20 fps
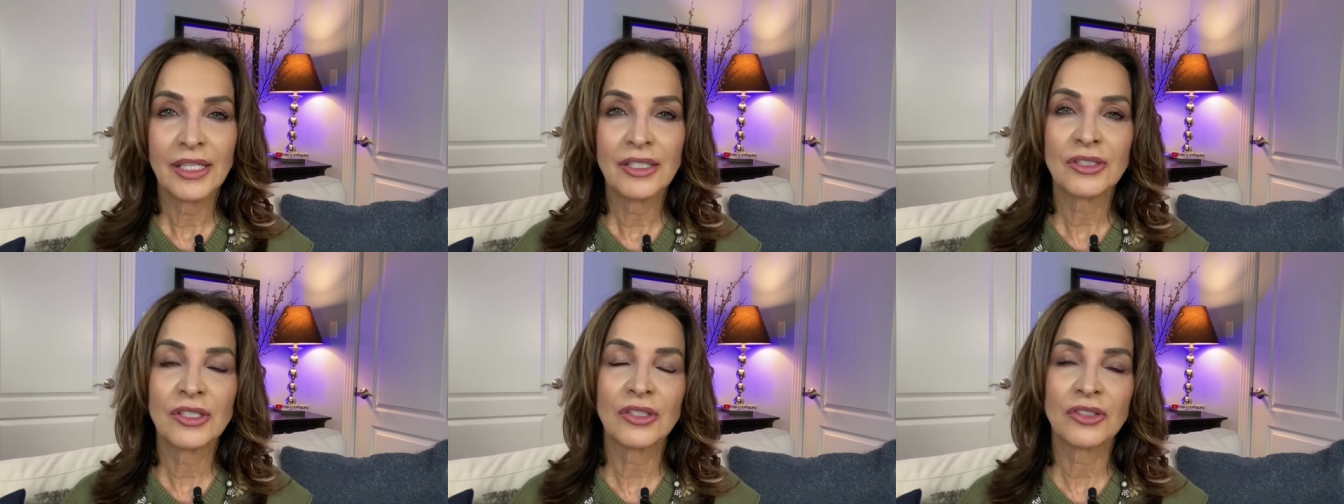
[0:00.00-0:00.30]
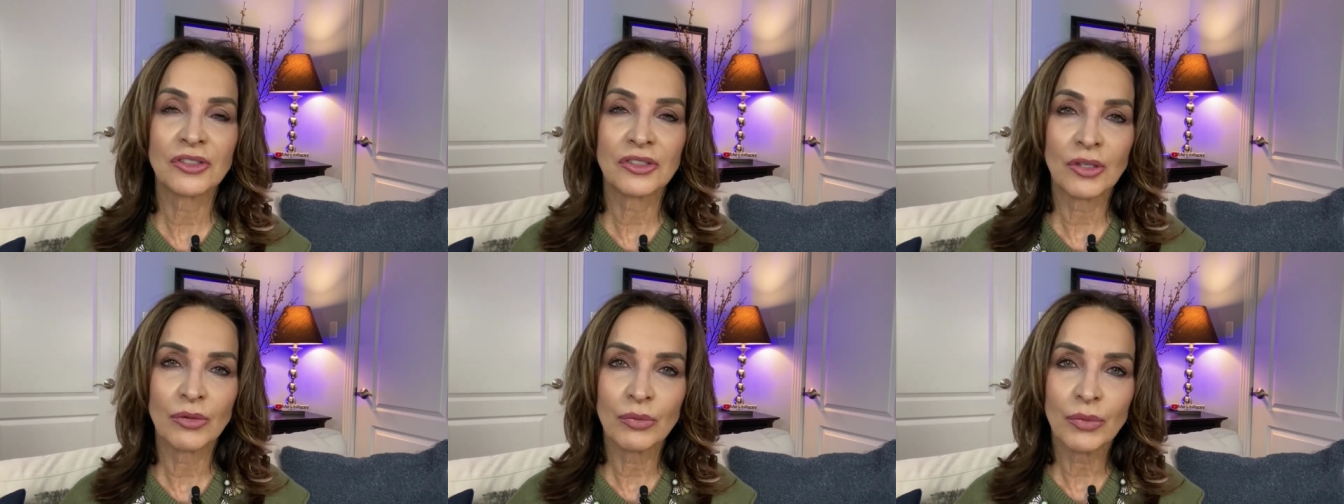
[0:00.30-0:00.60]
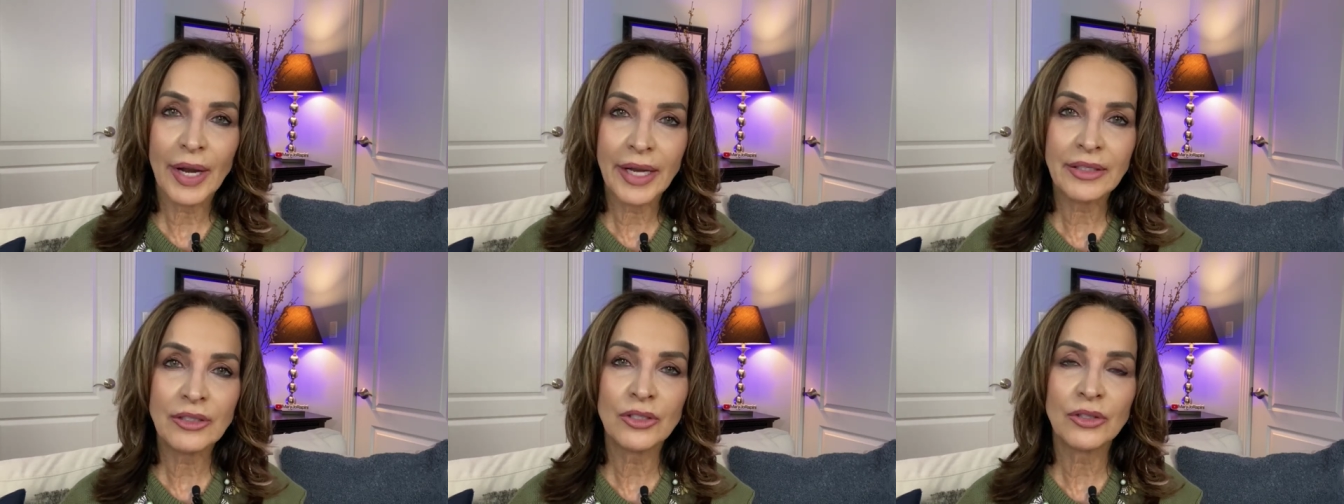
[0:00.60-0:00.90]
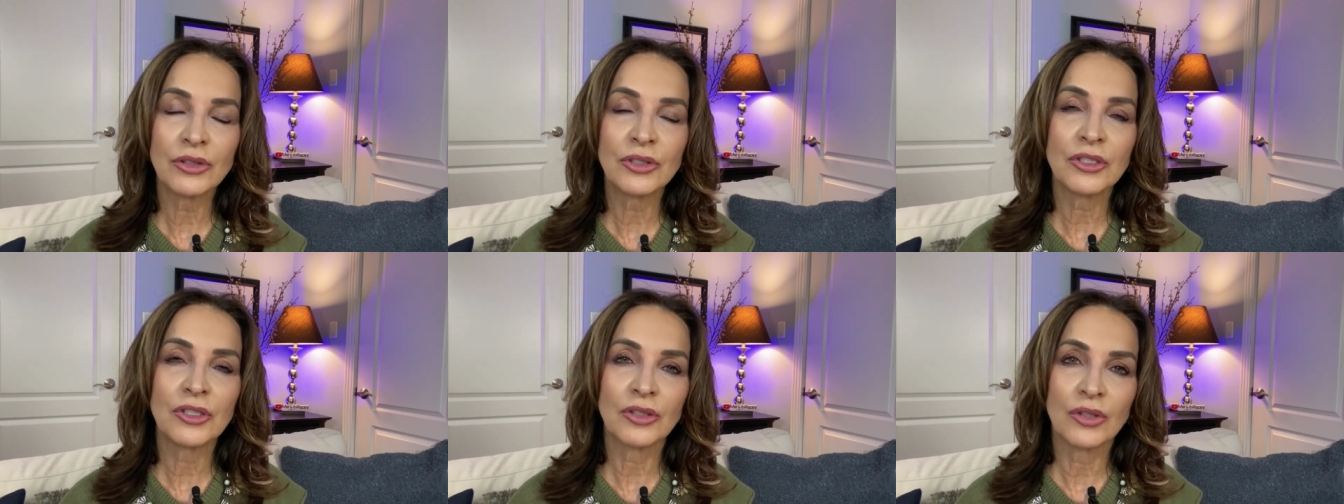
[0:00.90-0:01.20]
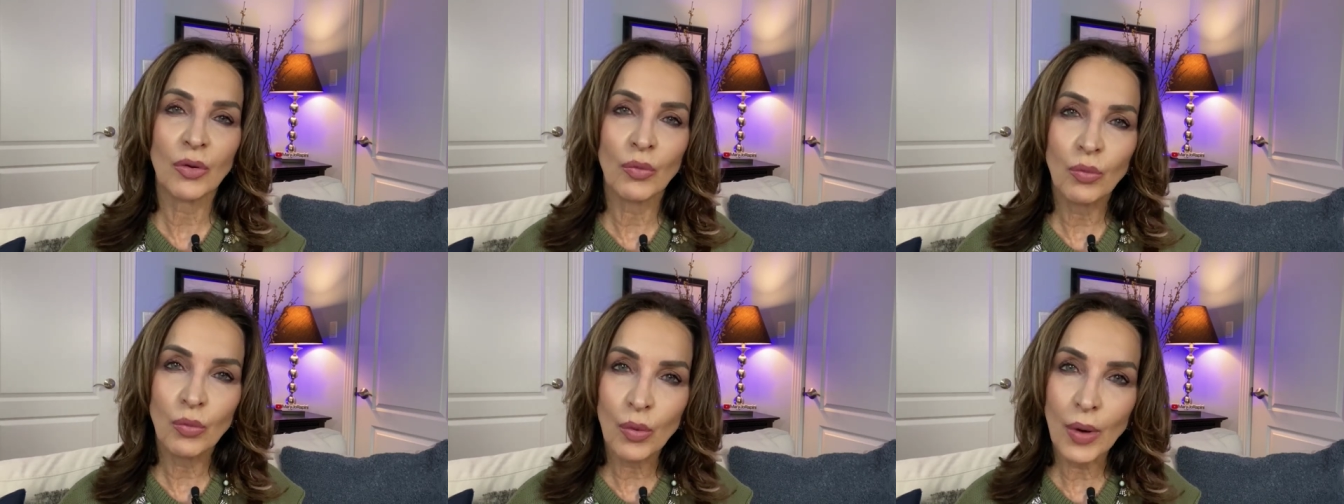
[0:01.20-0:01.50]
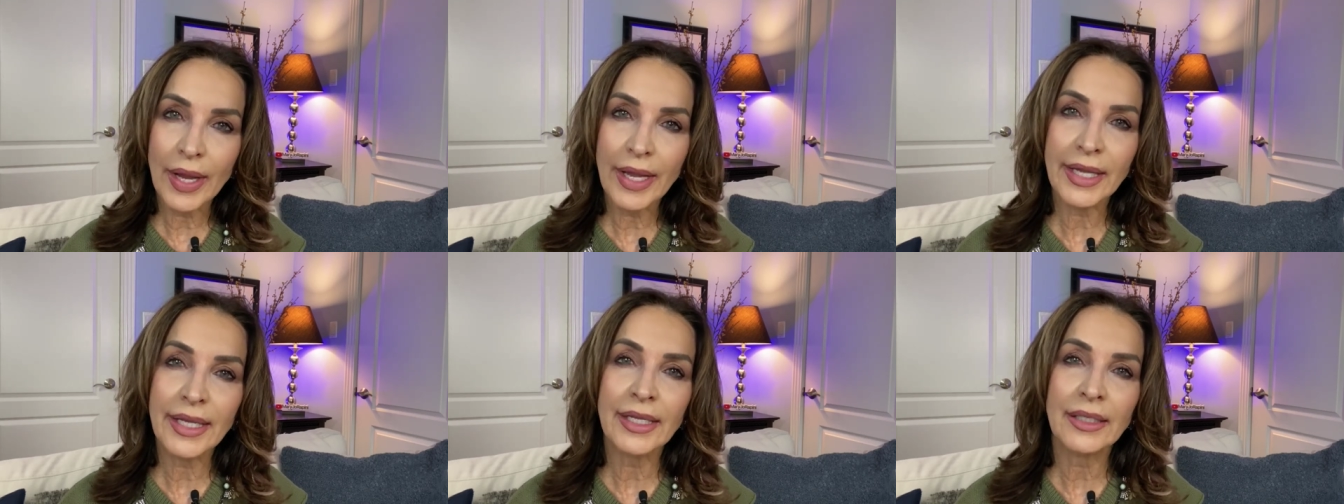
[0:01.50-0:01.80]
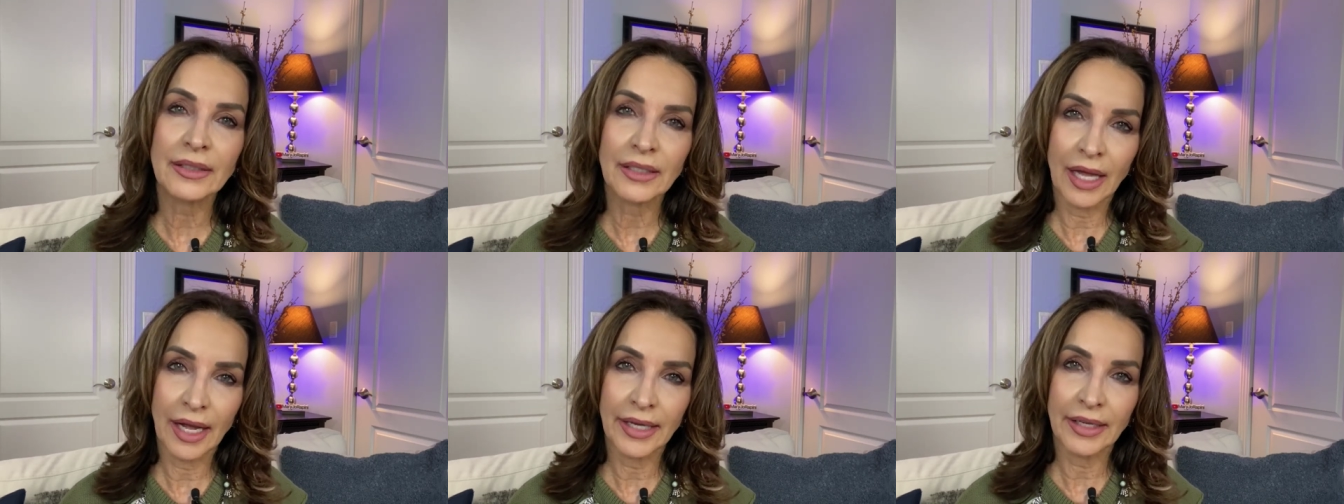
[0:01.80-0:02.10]
to surrender to the way
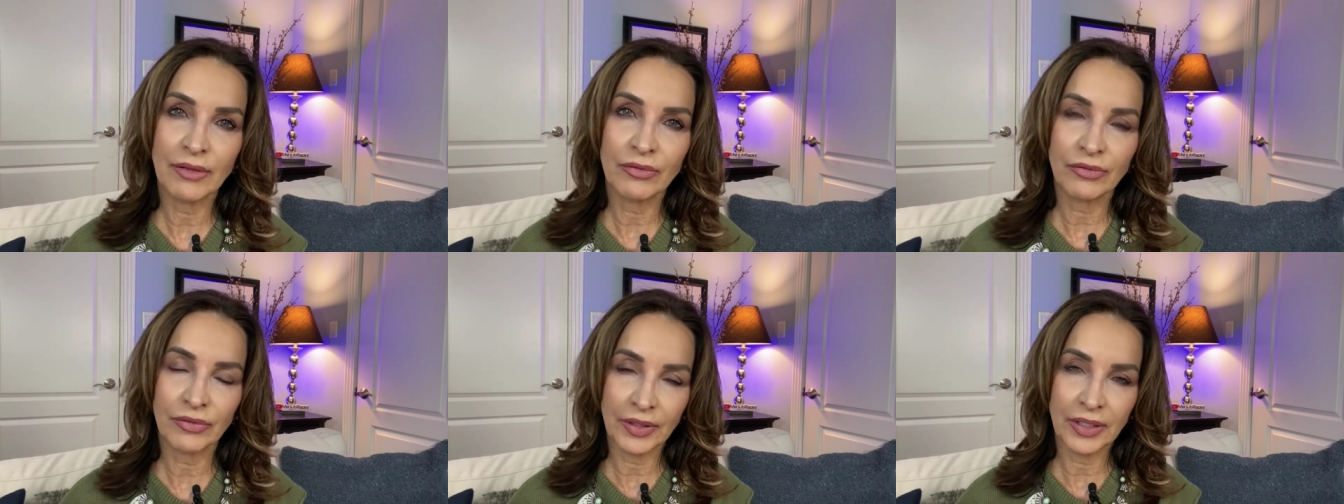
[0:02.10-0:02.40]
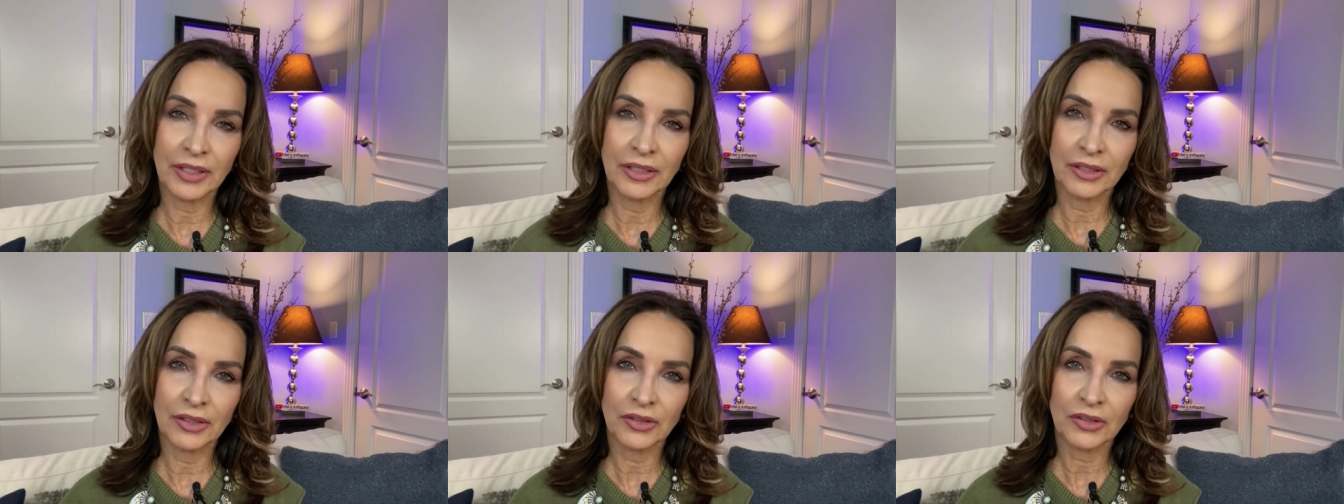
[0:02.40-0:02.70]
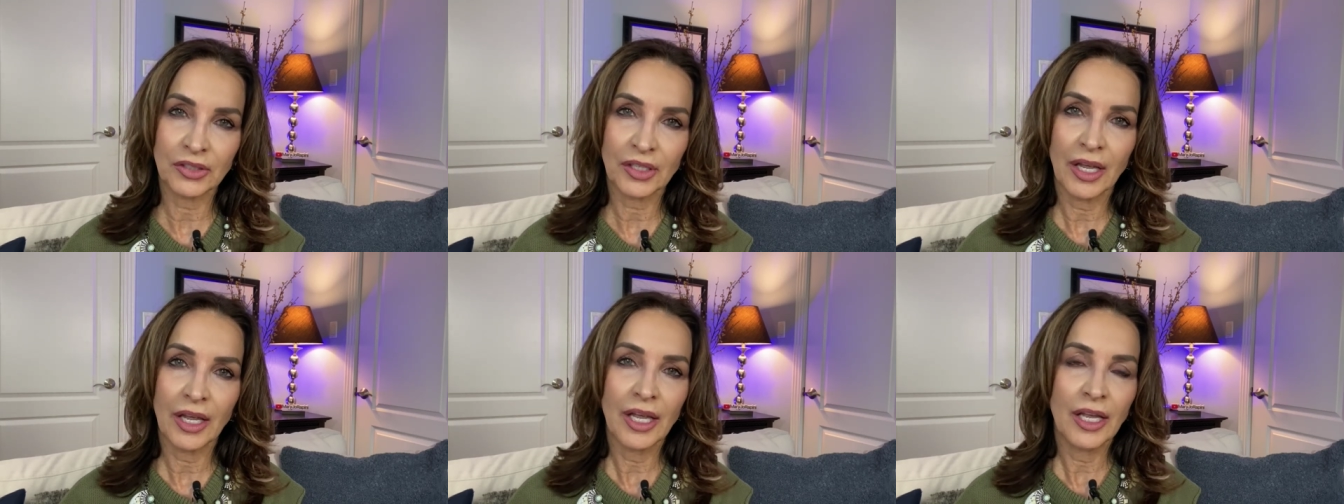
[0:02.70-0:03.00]
life is.